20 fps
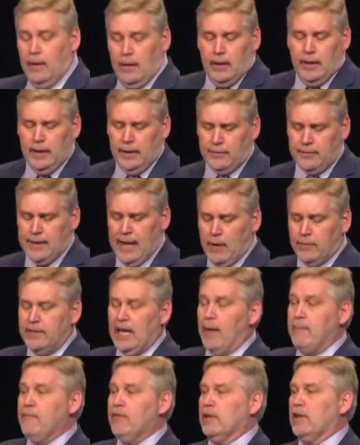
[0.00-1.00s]
It is now
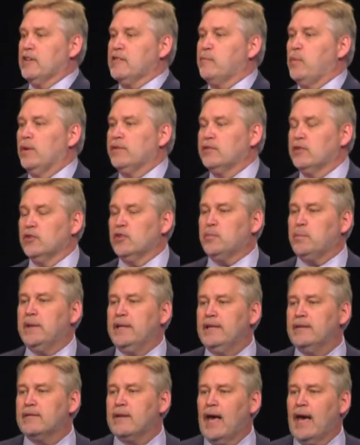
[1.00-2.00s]
time for lunch, boys and girls.
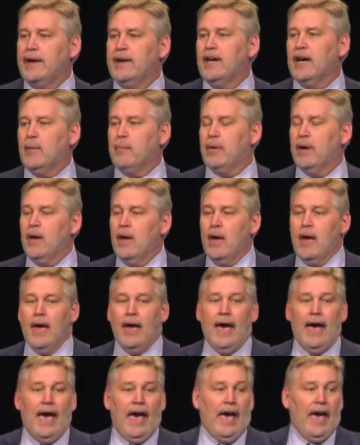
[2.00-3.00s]
Please line up.
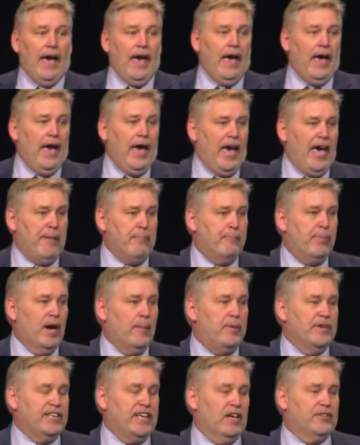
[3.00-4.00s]
And
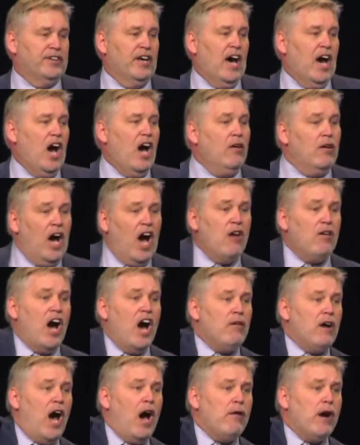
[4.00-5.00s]
Bubba yelled,
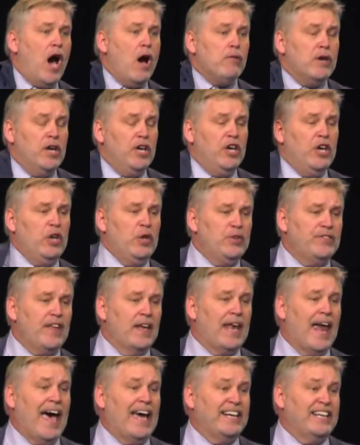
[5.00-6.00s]
oh, who's the
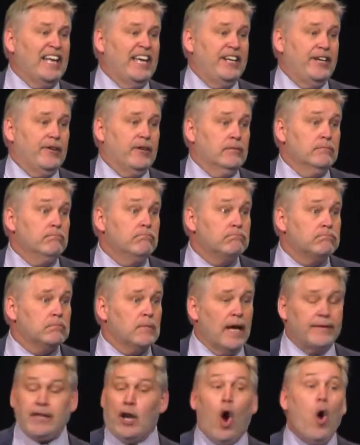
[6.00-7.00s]
line leader?
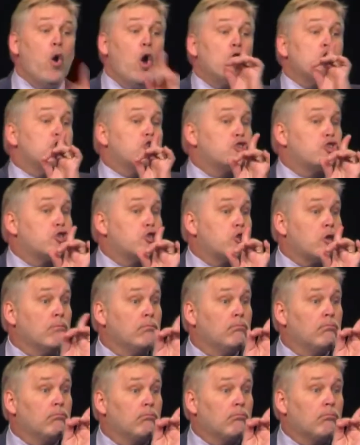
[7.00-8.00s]
I said, oh, shh.
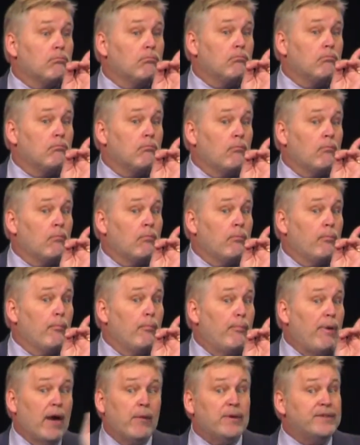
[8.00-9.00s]

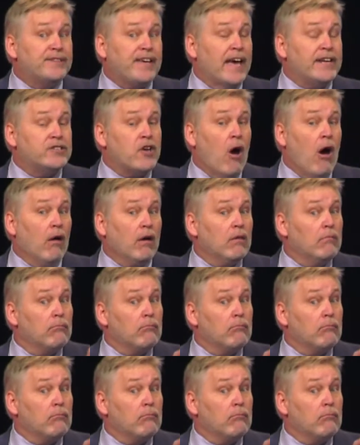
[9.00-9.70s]
Penguins can't talk.